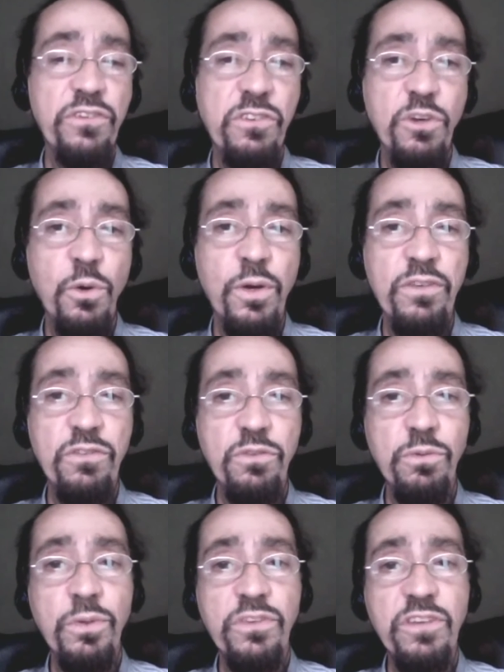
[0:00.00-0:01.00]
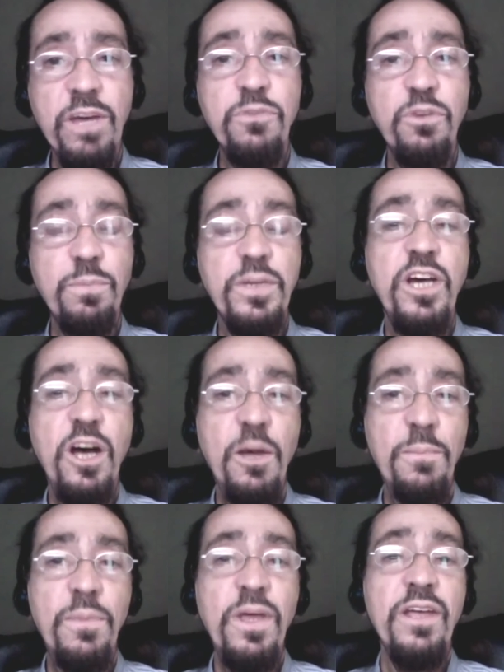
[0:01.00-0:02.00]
is going to attempt to become